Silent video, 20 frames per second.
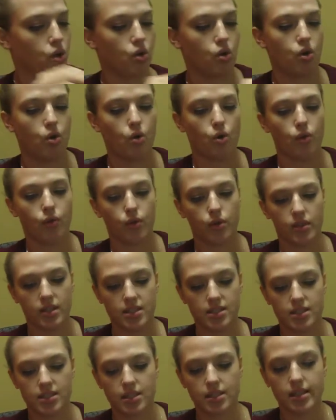go over the
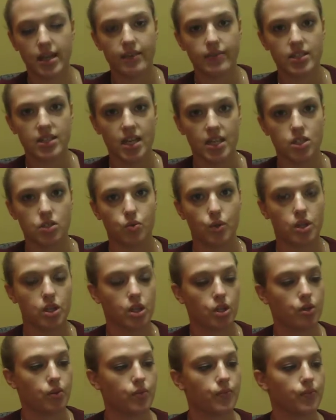saliva test with
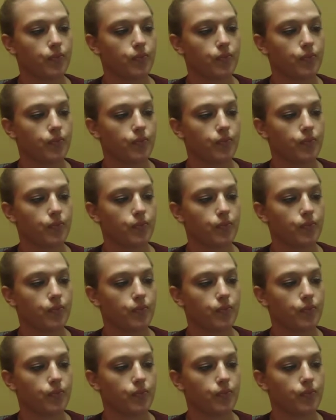you.